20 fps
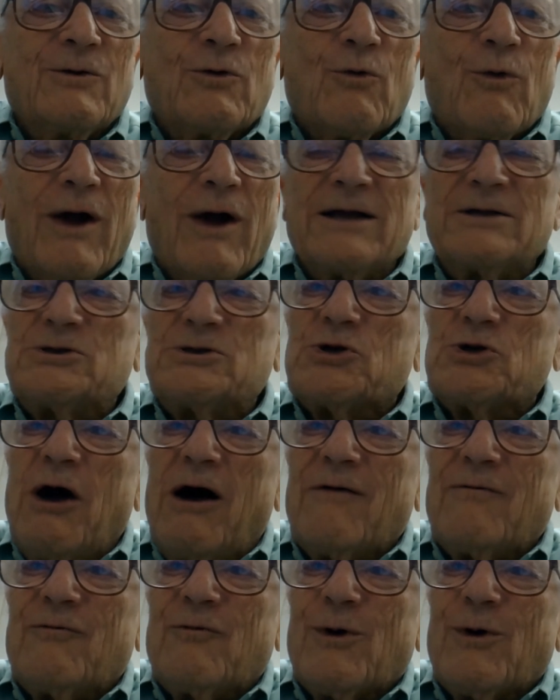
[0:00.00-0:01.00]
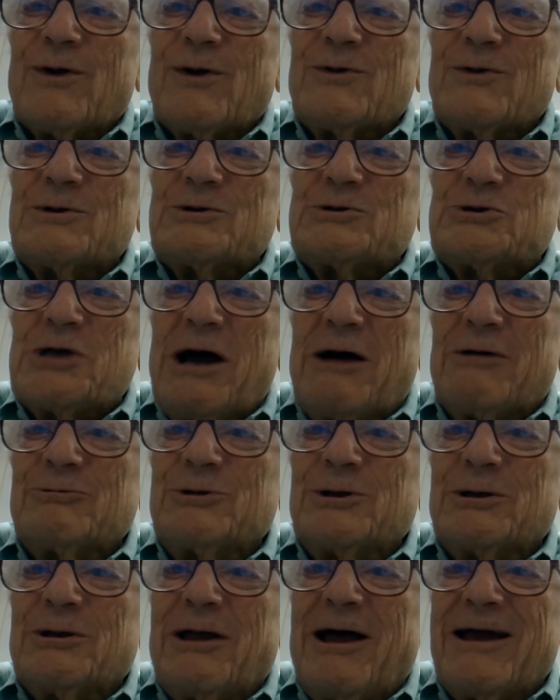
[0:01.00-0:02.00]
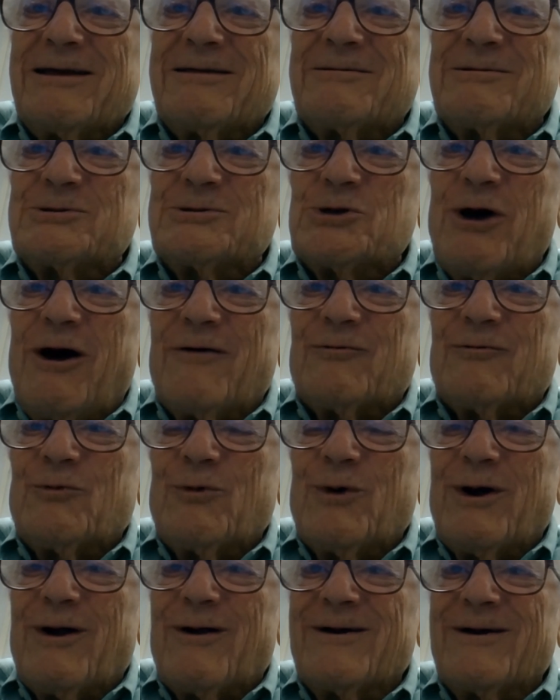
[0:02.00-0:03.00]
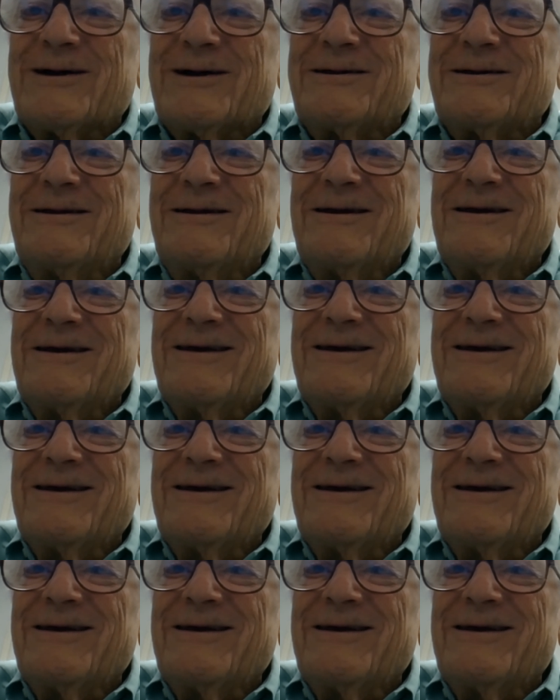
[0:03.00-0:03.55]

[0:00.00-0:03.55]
write software that sounded like the software in